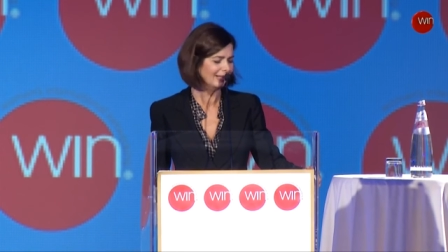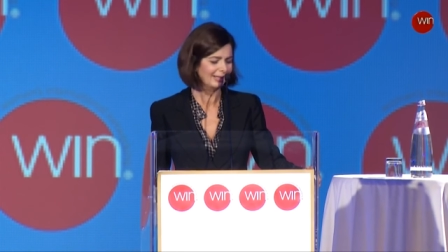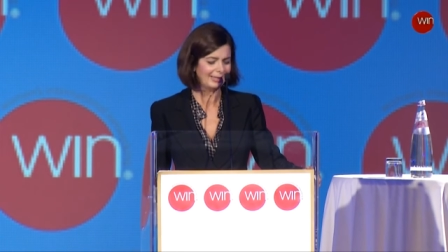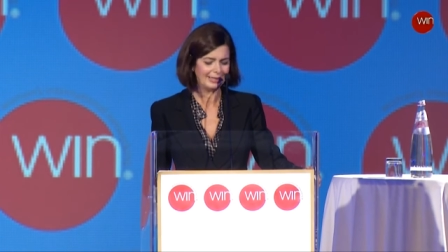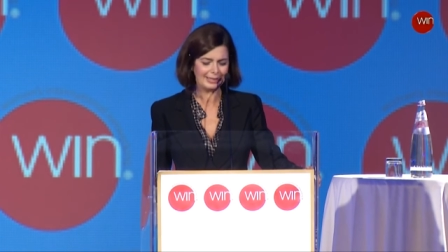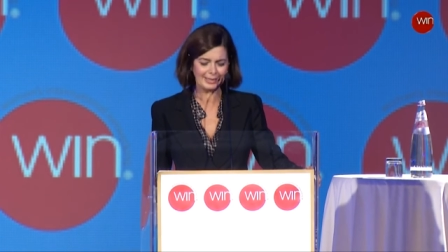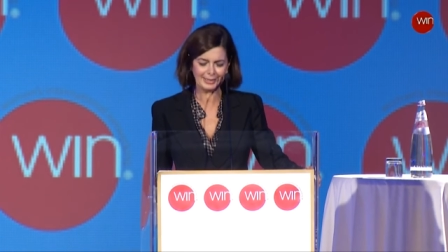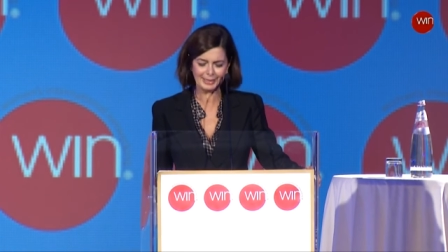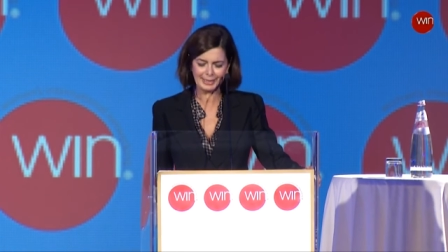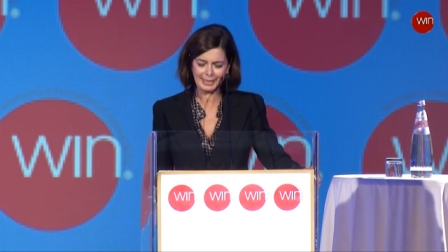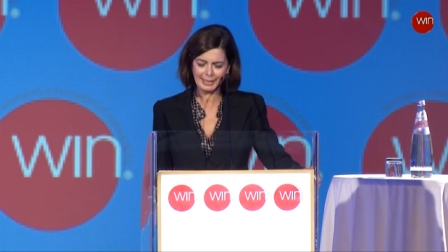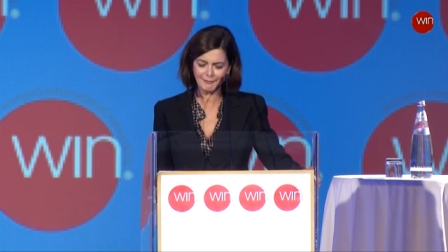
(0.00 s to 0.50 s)

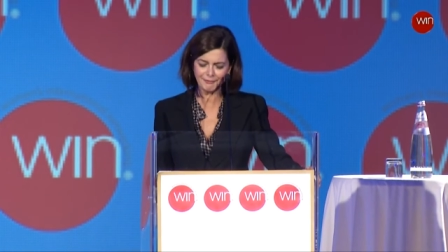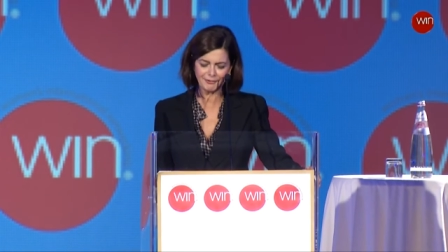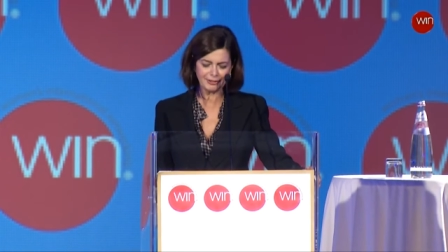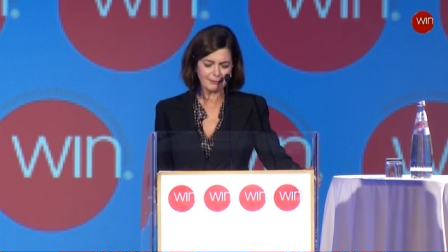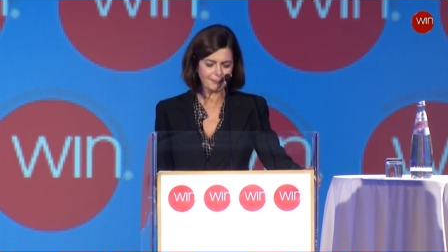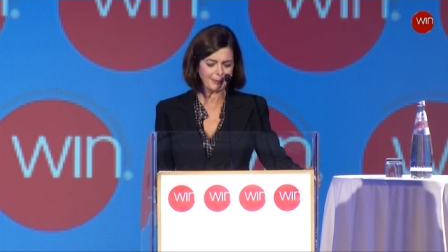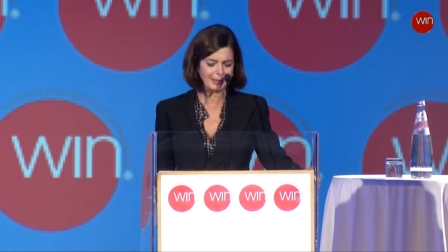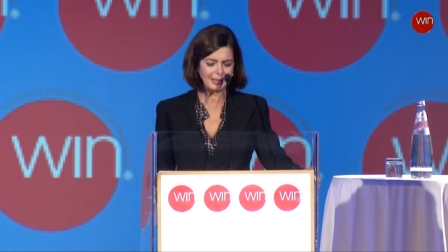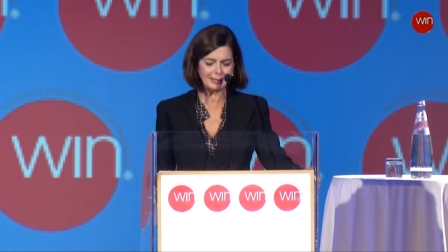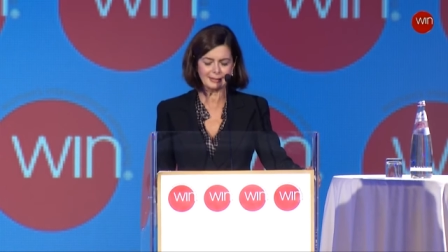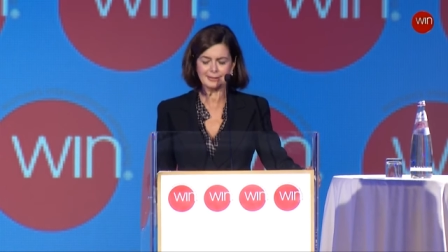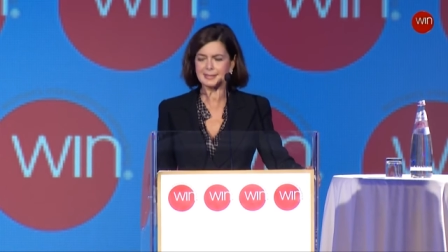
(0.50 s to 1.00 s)
And
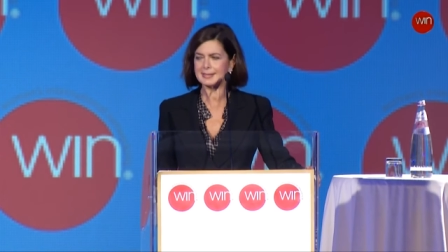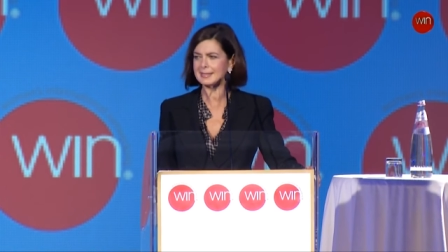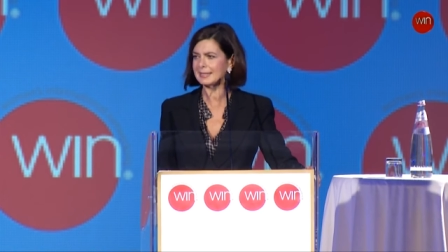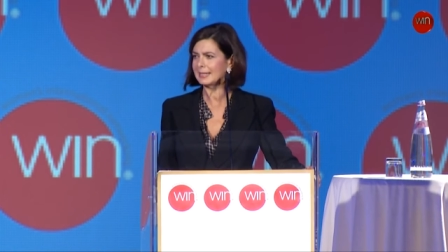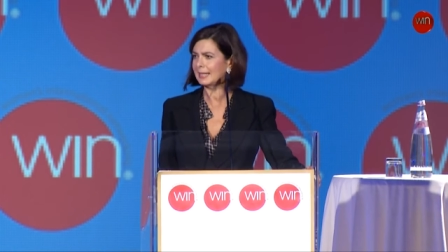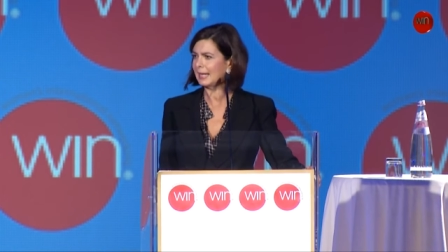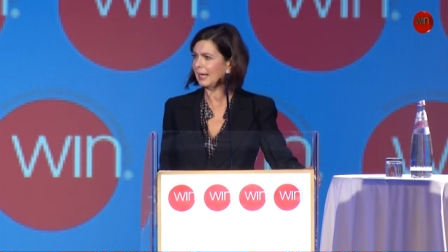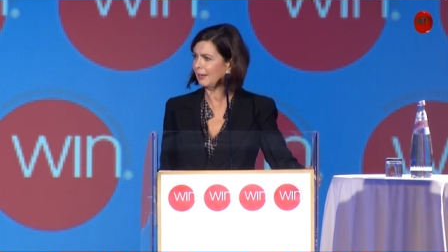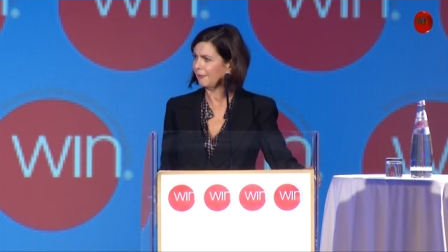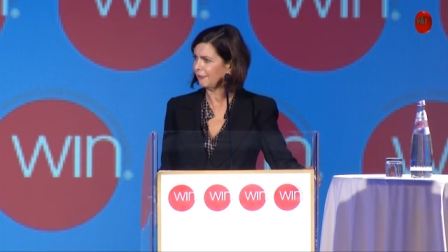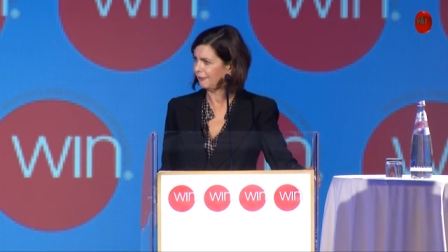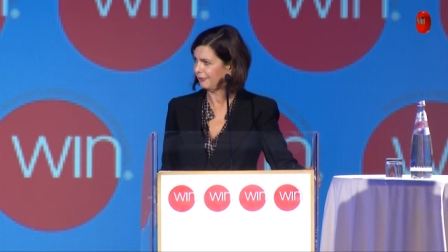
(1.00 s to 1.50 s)
everybody's
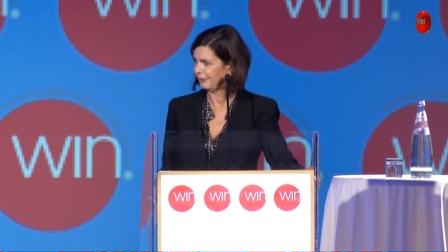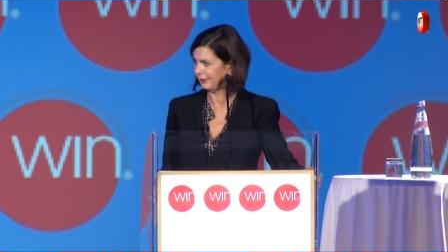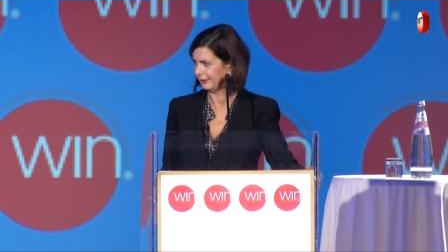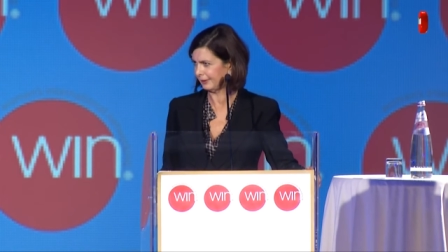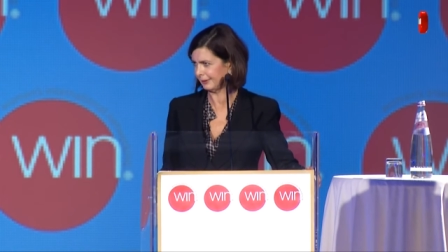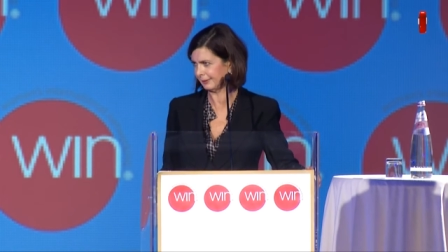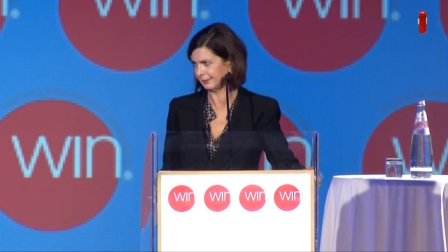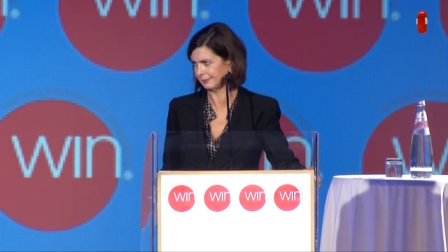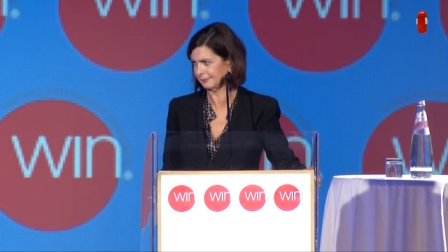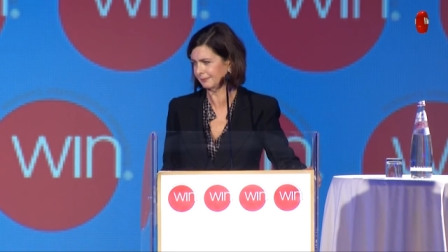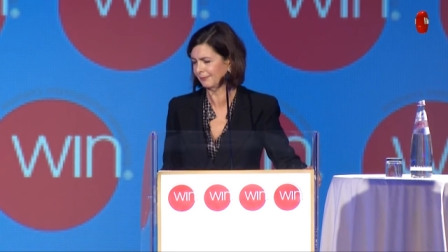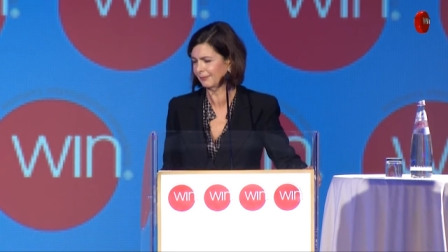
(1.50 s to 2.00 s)

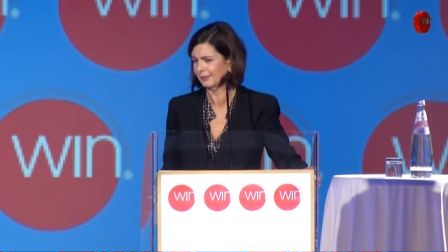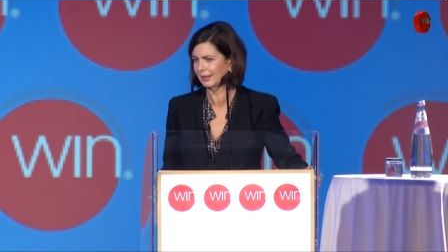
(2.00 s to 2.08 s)
laughing.